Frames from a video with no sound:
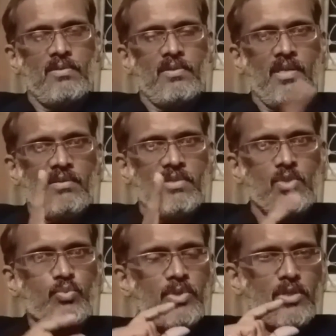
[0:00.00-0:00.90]
And
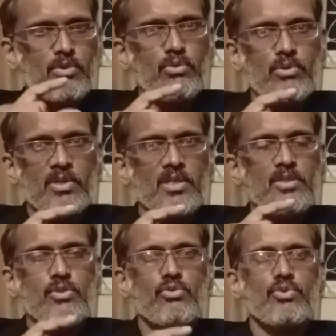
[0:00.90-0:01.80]
this word code
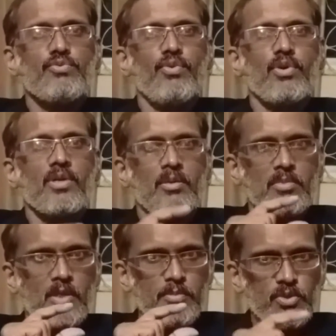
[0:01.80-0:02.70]
is used for
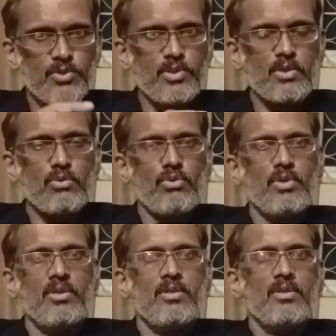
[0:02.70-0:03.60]
criminal procedure code,